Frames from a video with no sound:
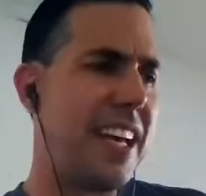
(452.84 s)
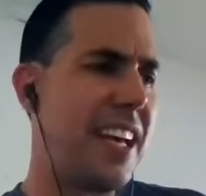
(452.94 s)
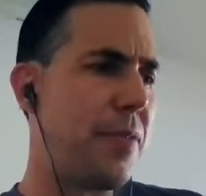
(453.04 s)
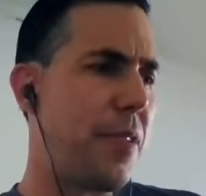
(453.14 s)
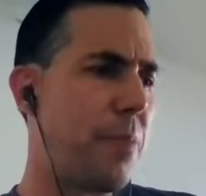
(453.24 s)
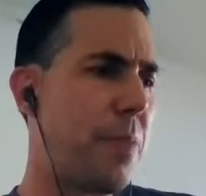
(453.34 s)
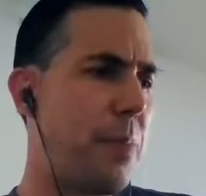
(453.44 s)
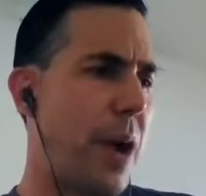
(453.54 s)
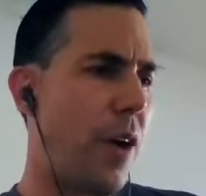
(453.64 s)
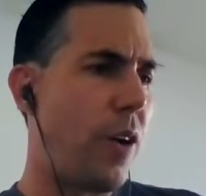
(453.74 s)
the
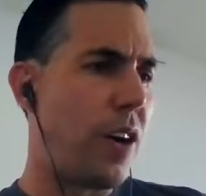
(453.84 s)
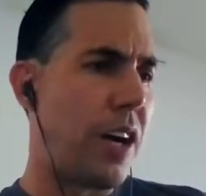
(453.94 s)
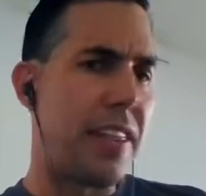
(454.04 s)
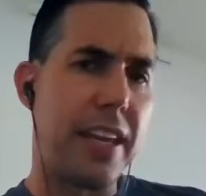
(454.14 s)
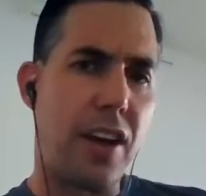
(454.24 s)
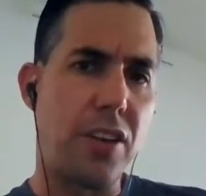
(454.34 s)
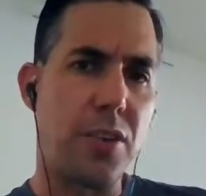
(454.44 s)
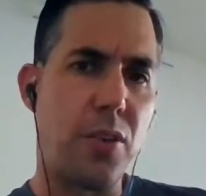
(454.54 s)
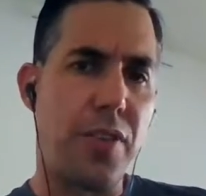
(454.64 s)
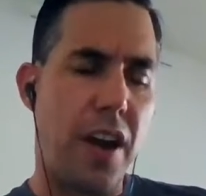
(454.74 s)
power, I think,
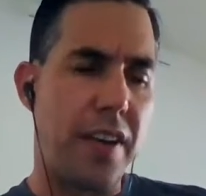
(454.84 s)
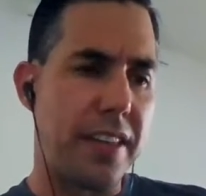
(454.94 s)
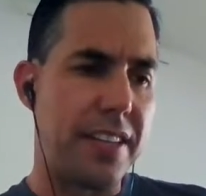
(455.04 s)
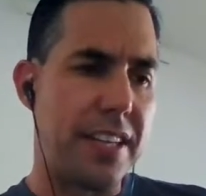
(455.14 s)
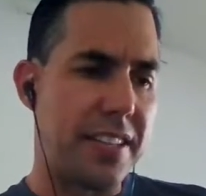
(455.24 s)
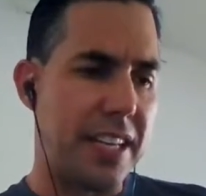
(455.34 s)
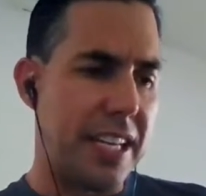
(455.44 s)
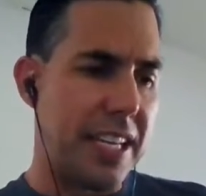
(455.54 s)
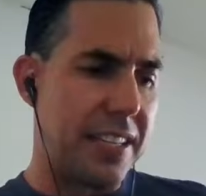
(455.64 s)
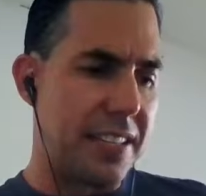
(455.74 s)
also of
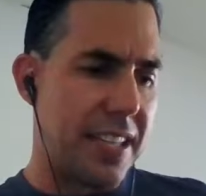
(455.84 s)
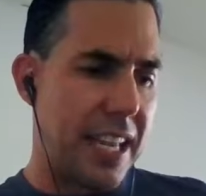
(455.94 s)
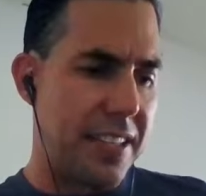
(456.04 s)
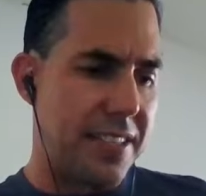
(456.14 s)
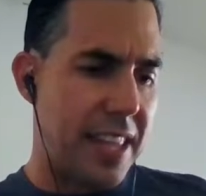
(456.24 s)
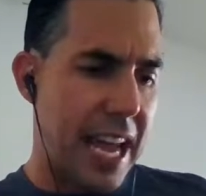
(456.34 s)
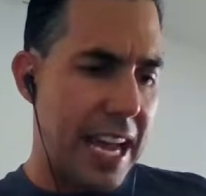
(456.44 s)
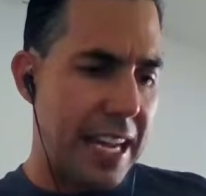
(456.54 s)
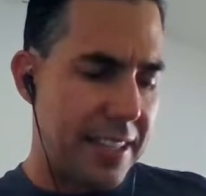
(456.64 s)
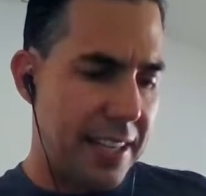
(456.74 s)
authenticity is
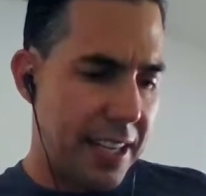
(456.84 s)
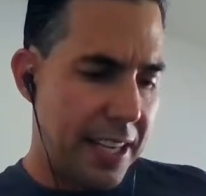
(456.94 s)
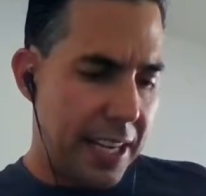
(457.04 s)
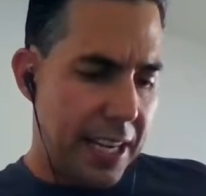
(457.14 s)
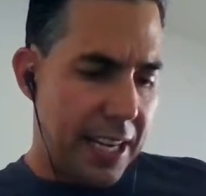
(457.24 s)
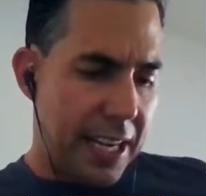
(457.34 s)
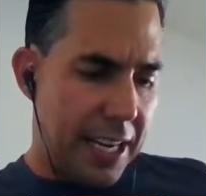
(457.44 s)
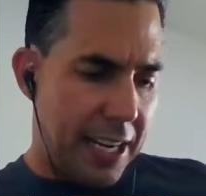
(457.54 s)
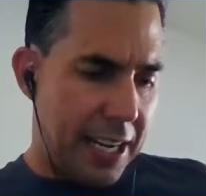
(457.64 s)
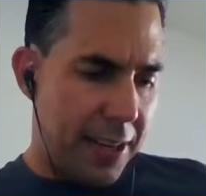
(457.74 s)
that,
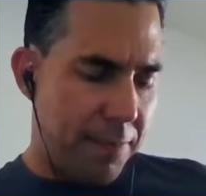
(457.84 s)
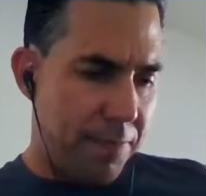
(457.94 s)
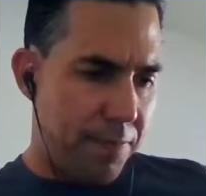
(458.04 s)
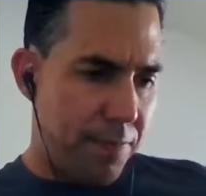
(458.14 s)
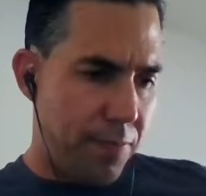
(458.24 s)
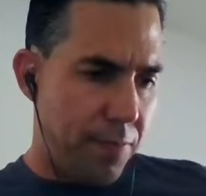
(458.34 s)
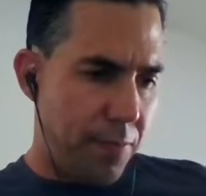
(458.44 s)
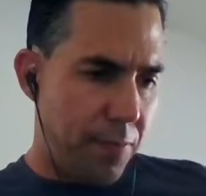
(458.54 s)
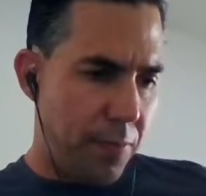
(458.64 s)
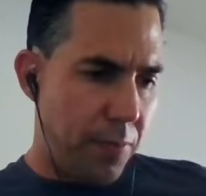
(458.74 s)
and
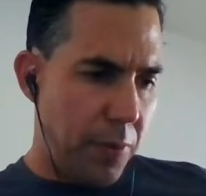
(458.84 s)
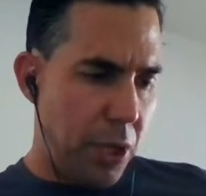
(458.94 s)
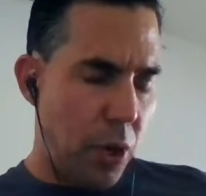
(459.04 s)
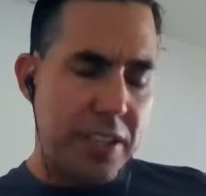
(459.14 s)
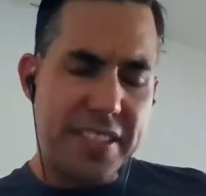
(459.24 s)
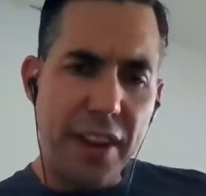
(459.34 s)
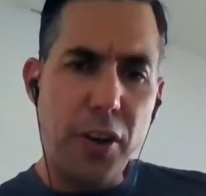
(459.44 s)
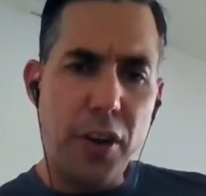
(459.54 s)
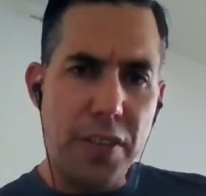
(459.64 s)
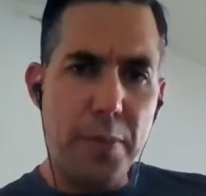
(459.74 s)

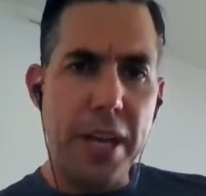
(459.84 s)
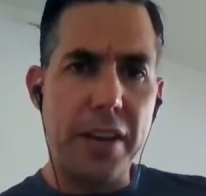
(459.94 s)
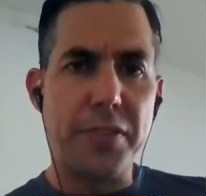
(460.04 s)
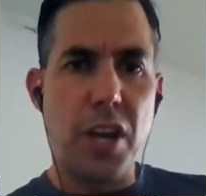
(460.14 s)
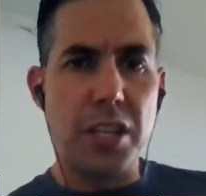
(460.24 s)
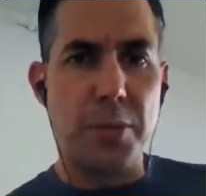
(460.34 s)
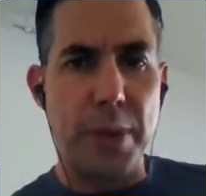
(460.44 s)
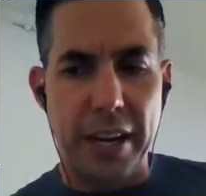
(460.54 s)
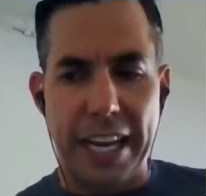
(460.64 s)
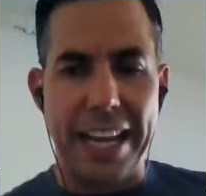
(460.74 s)
several of the men have talked
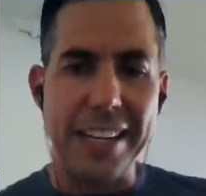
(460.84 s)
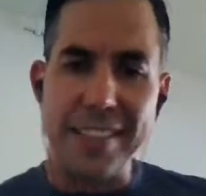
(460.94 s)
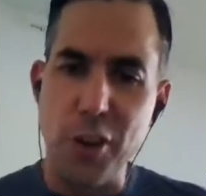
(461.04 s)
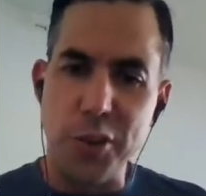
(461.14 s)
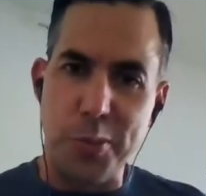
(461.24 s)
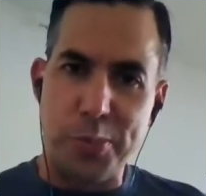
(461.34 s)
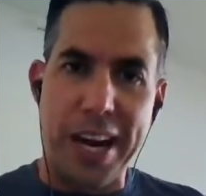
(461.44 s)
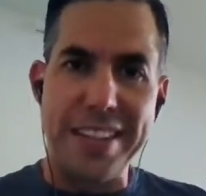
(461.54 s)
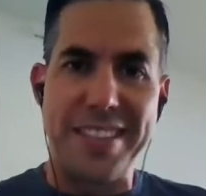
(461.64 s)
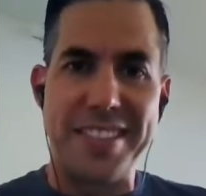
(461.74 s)
about it, and it's no
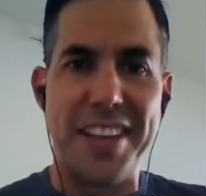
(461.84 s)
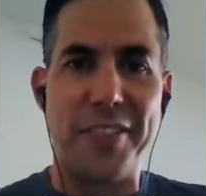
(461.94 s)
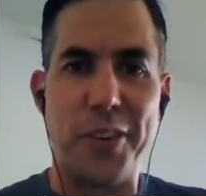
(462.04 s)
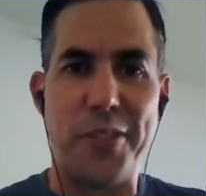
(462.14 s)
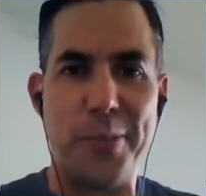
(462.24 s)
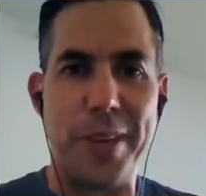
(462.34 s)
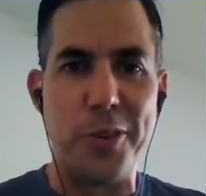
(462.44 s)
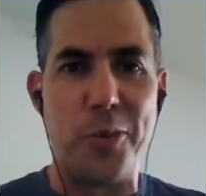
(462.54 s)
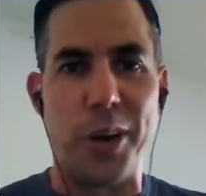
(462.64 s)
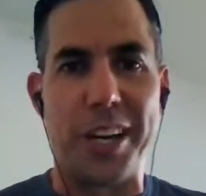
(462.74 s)
surprise that several of the men
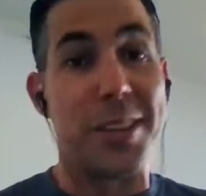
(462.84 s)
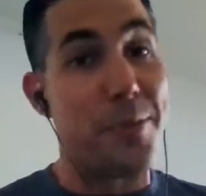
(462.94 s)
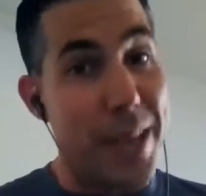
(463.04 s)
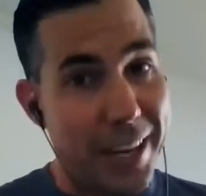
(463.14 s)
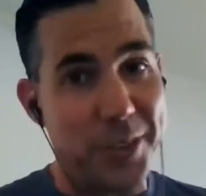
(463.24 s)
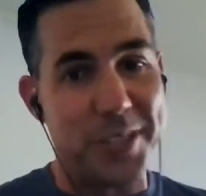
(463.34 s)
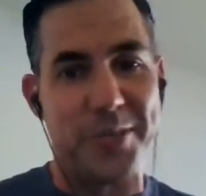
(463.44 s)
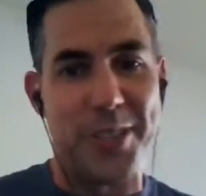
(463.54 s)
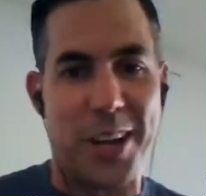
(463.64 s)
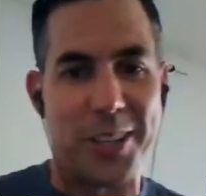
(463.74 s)
who work at the Meadows
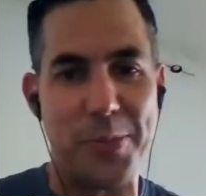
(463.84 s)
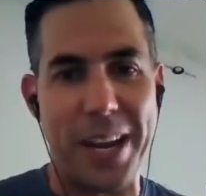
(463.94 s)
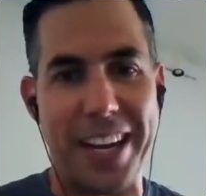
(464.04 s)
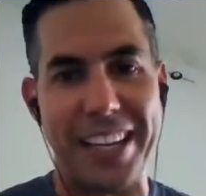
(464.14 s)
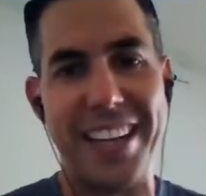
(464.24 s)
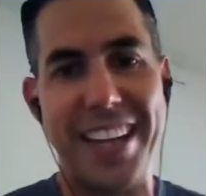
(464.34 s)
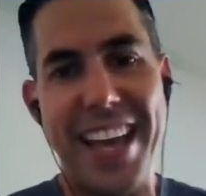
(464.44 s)
have talked about it.